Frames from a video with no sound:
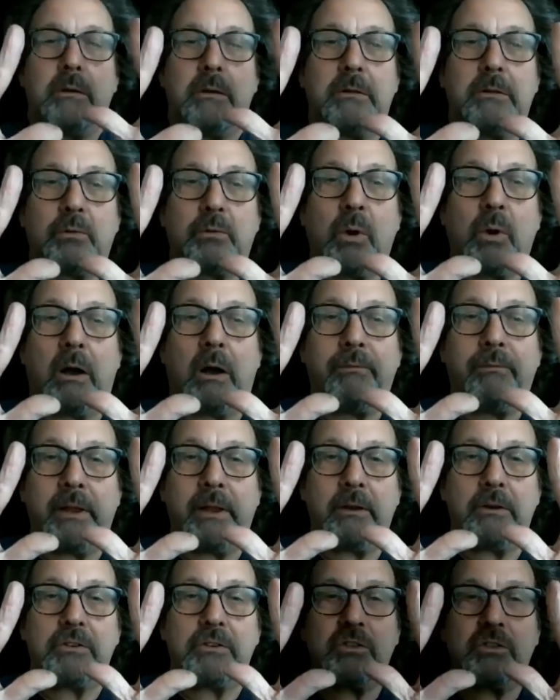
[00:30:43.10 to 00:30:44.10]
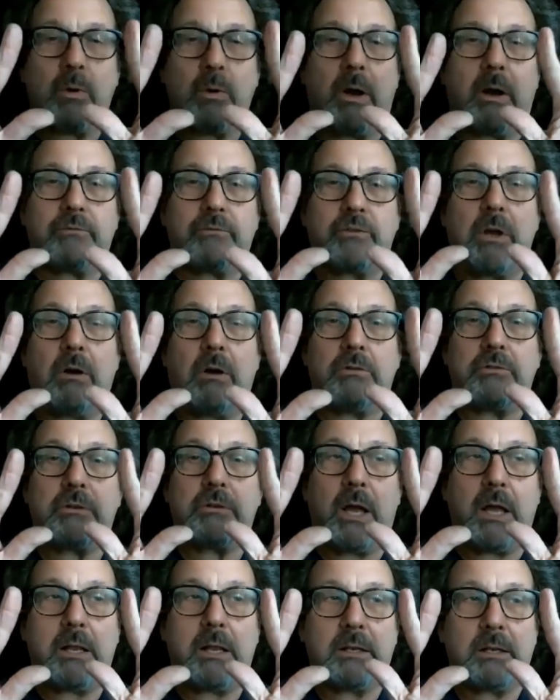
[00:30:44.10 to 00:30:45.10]
12 fingers and 12 toes,
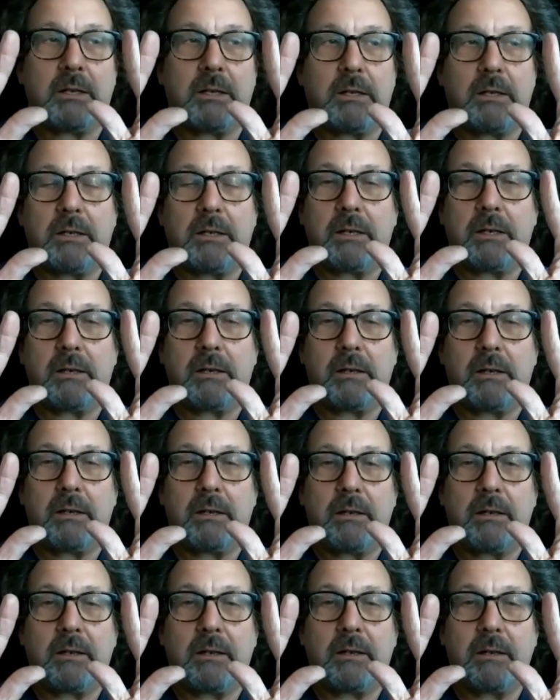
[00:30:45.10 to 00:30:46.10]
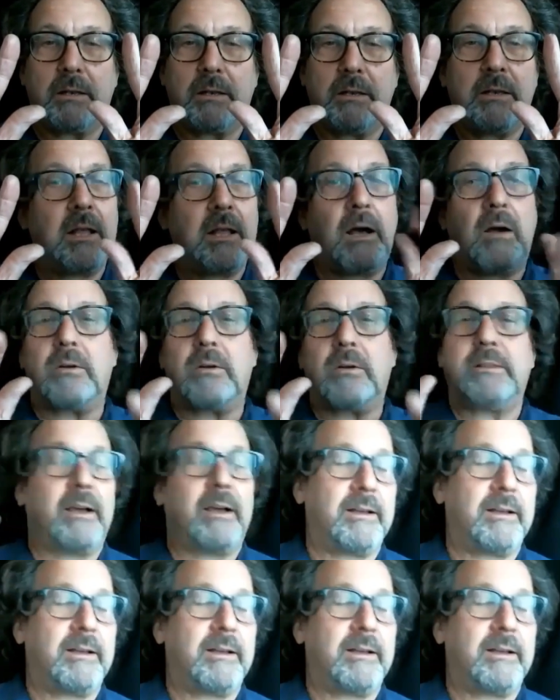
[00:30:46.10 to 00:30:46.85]
right? No, no,